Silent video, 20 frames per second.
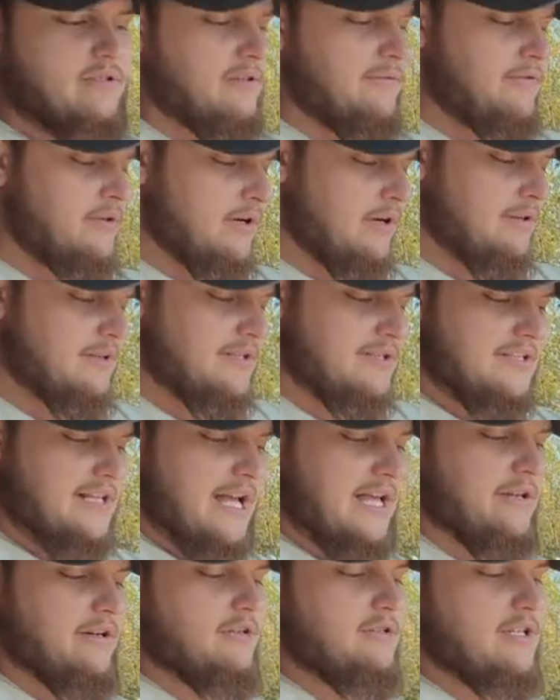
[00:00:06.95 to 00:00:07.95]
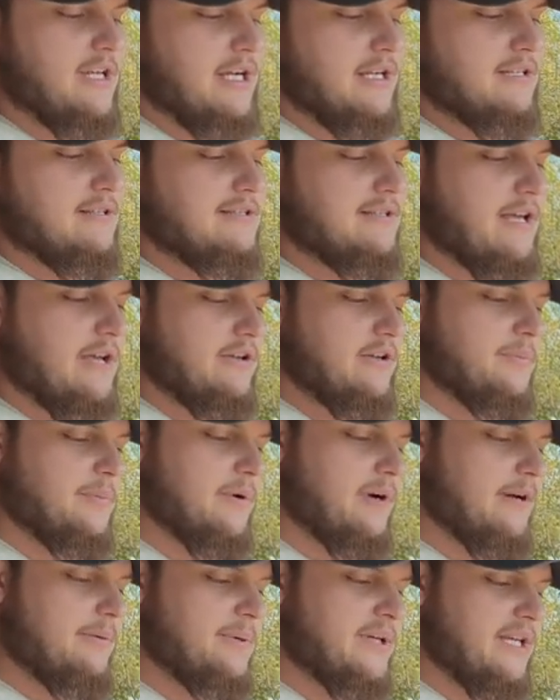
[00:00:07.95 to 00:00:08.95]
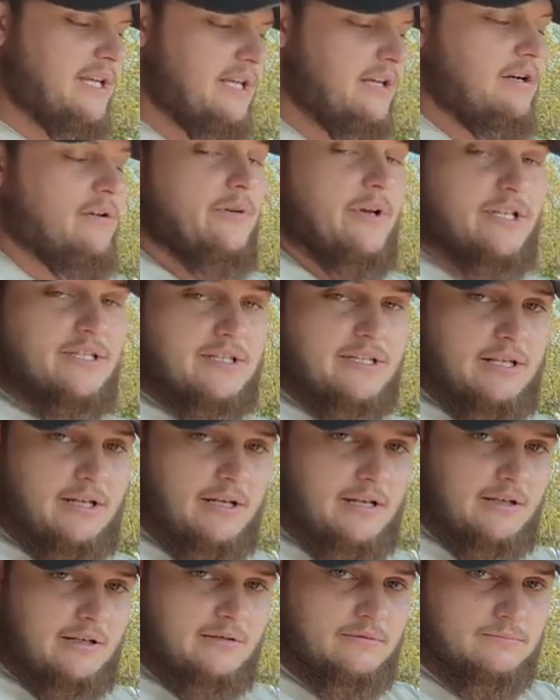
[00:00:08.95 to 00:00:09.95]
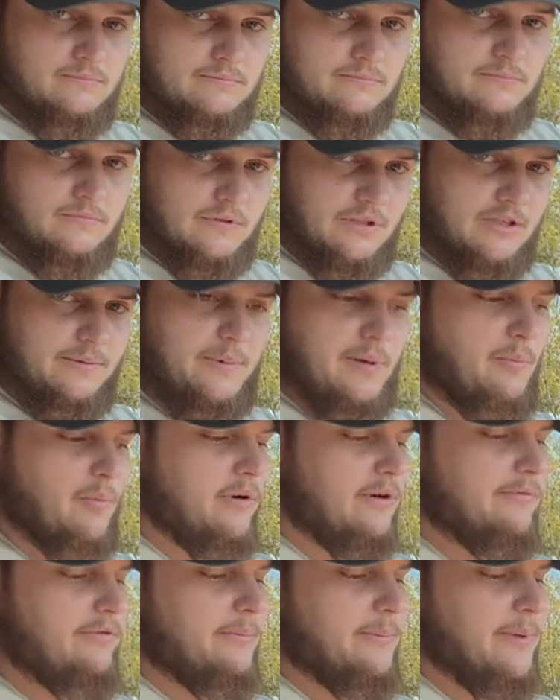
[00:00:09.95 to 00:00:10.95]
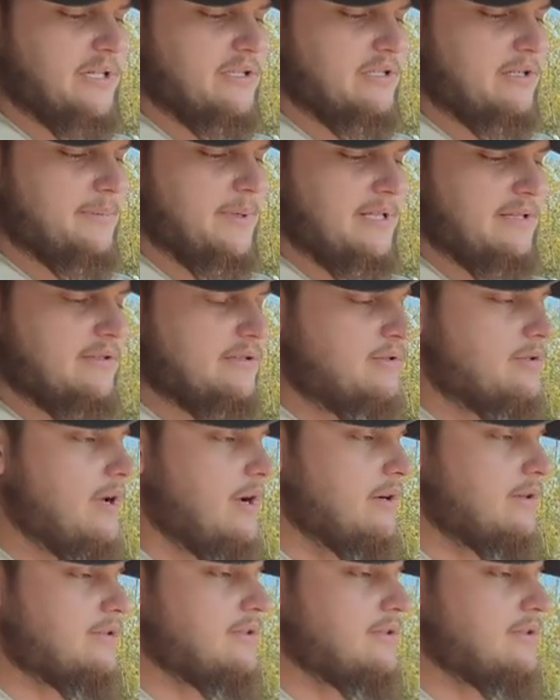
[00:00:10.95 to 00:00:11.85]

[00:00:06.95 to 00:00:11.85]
So if you're on the site, you're checking this out, you're probably interested in a little bit more information about this truck.